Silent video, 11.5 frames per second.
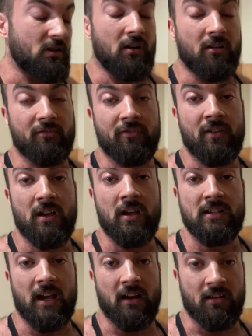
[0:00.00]
of
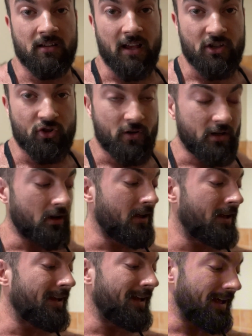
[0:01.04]
cyclic dextrin,
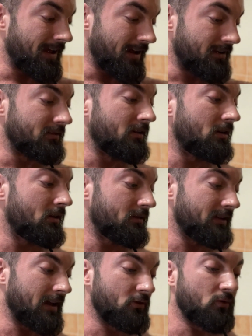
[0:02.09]
and
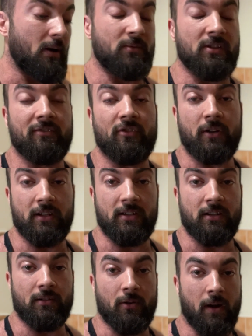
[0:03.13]
10 grams of
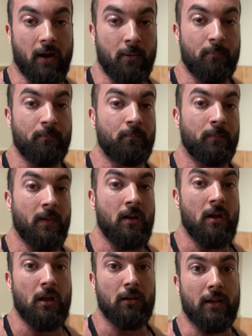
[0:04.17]
creatine, okay?
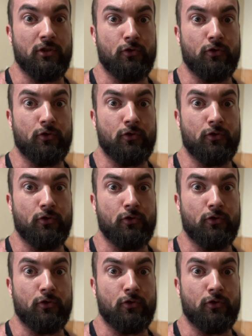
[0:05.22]
Let's